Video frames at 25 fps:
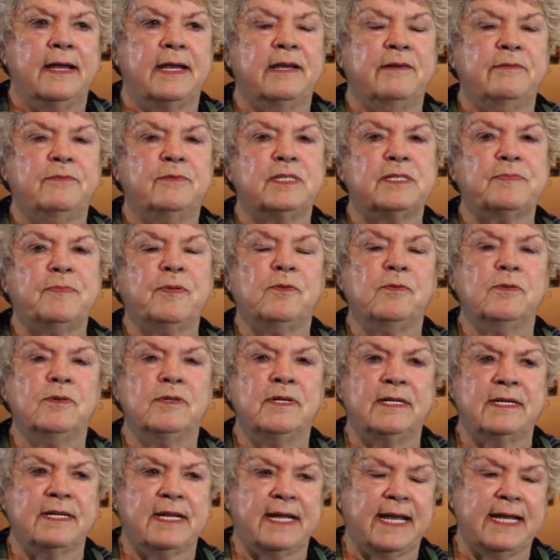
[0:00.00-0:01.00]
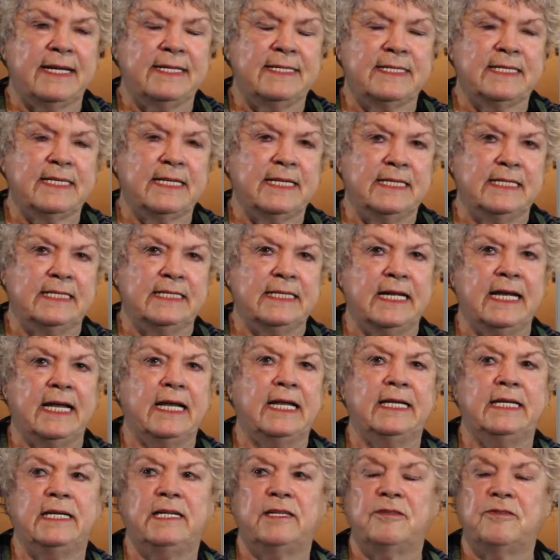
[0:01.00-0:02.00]
He was born in
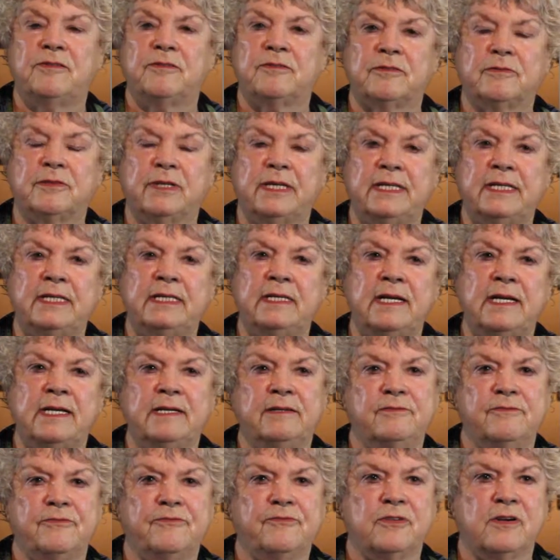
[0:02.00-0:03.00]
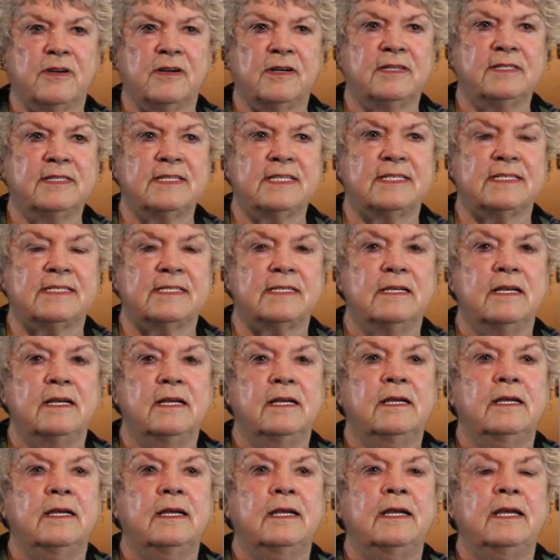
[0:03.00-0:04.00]
1883 in France.
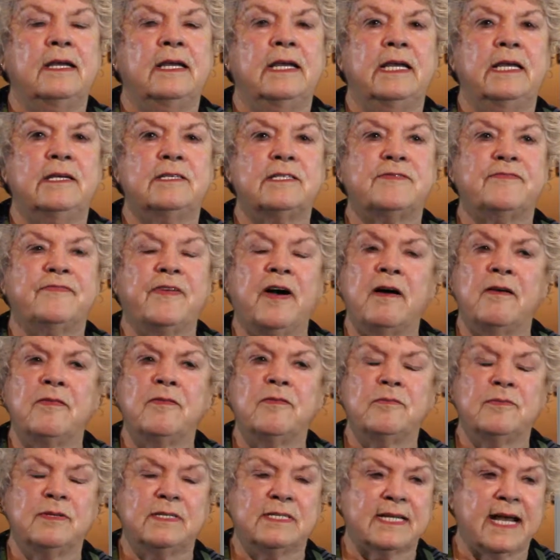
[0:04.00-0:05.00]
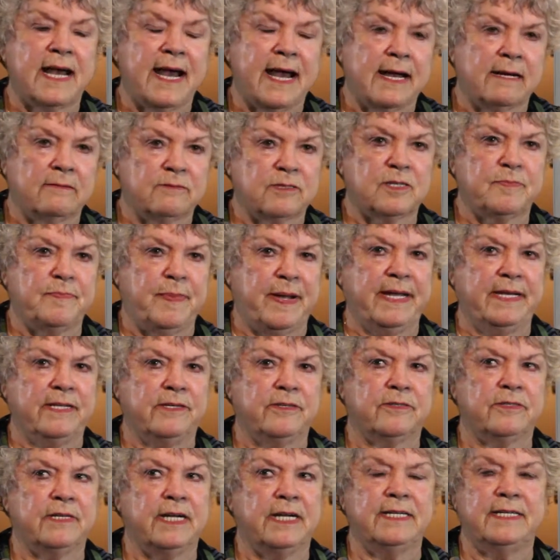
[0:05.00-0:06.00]
His father was a house
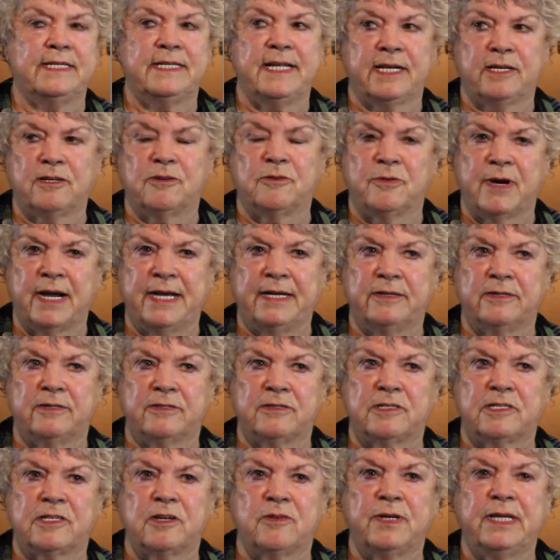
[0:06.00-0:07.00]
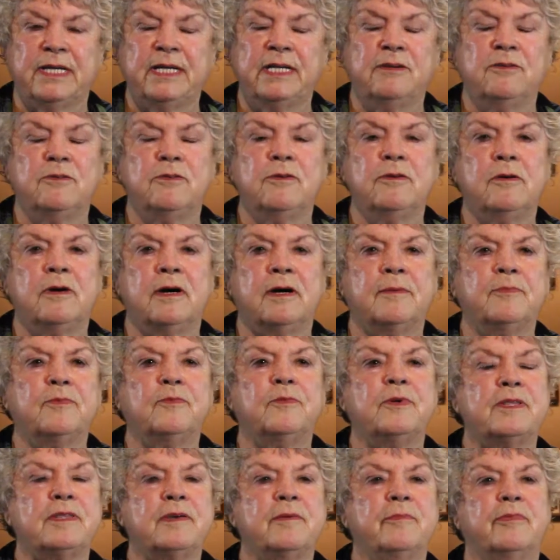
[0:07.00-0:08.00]
painter and decorator, so he grew up
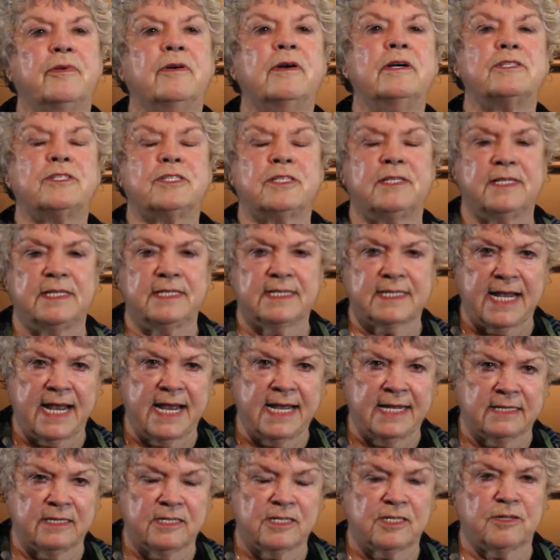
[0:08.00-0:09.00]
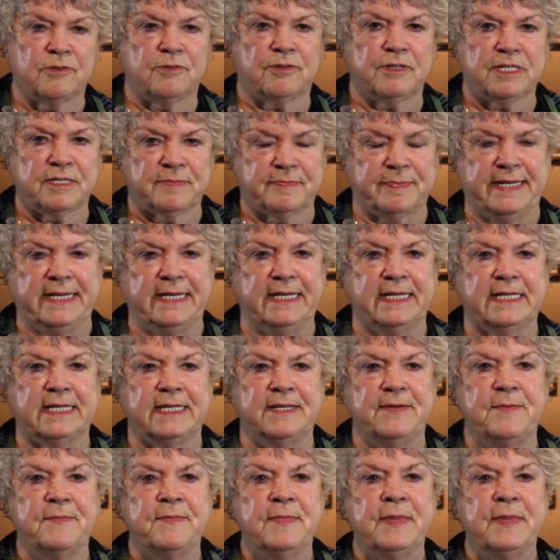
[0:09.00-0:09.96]
with a brush in his hand, so to speak.